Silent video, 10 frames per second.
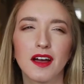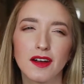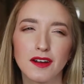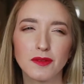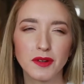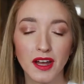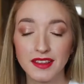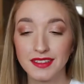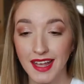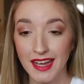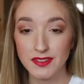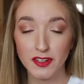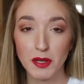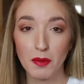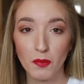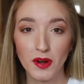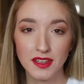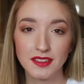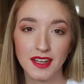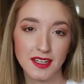well, not the last video, but one
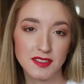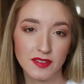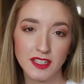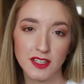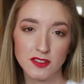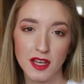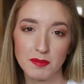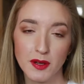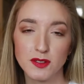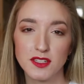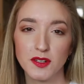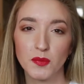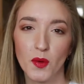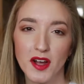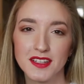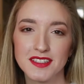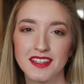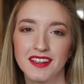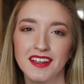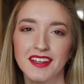of the last videos I posted
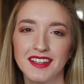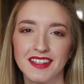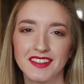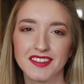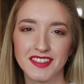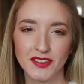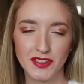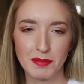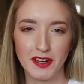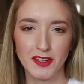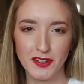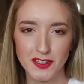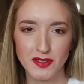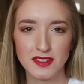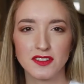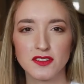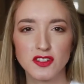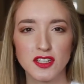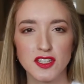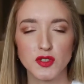was literally my New Year's
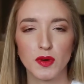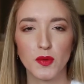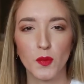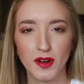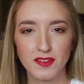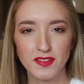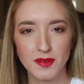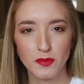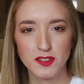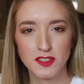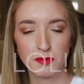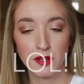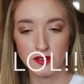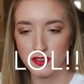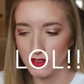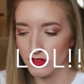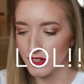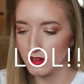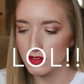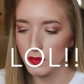resolutions, where one of them was to post 2
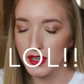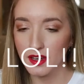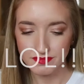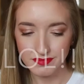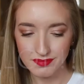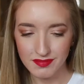videos a week.